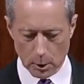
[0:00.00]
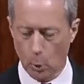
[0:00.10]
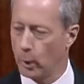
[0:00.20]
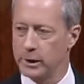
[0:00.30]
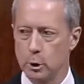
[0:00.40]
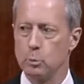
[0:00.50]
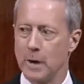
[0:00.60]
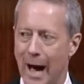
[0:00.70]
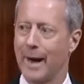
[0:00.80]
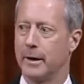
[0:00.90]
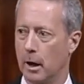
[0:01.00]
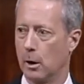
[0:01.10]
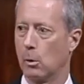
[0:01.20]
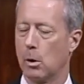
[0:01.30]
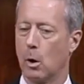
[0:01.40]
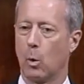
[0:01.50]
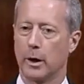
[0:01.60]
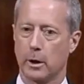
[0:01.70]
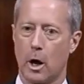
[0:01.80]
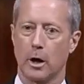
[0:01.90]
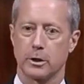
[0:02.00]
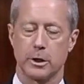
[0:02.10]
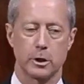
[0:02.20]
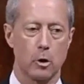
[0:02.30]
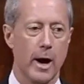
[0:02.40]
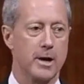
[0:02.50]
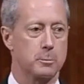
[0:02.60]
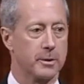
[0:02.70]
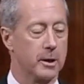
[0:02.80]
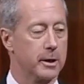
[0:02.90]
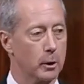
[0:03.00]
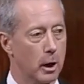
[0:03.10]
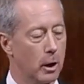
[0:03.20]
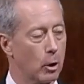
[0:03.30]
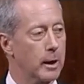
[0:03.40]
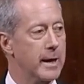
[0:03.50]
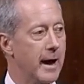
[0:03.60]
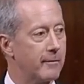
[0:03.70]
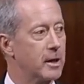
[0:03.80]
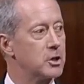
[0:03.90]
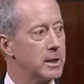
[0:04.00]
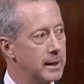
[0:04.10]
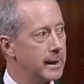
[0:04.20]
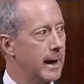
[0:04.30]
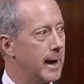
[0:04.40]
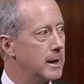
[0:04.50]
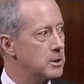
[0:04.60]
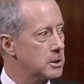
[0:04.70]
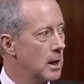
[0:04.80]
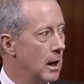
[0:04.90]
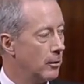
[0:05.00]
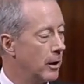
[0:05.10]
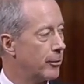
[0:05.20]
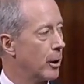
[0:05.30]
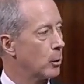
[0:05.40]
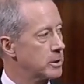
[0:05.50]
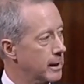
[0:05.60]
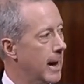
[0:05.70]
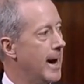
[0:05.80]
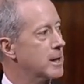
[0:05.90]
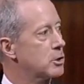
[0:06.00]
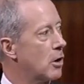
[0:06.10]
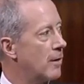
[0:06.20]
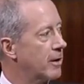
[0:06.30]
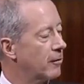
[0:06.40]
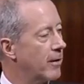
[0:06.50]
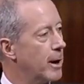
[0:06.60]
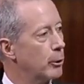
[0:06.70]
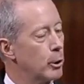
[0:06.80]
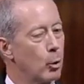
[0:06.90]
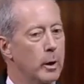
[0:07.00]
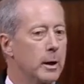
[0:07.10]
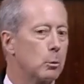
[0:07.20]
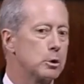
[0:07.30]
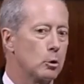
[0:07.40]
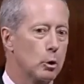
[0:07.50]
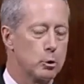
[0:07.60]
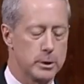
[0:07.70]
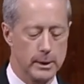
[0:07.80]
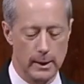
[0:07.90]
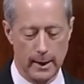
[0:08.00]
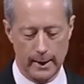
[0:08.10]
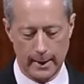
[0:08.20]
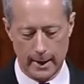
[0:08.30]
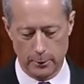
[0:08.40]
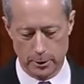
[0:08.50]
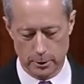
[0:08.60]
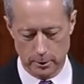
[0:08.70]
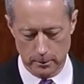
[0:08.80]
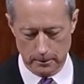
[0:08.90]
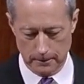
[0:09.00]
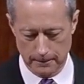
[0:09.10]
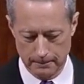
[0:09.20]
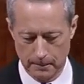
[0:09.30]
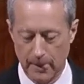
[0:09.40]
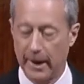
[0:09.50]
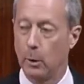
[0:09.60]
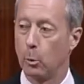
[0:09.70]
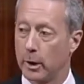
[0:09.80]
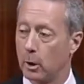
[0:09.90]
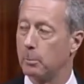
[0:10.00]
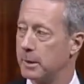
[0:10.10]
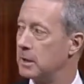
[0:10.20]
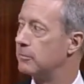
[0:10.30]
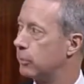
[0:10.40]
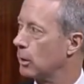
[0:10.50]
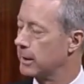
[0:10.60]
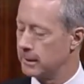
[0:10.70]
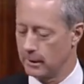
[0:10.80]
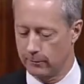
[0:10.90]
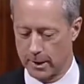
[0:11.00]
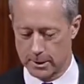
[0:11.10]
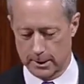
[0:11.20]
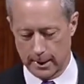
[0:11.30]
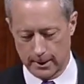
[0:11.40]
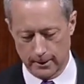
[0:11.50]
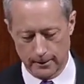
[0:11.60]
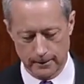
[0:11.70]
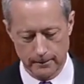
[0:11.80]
We do not know what caused this crash, but the early evidence indicates that there was a catastrophic failure when it was cruising at altitude. It will be fully investigated.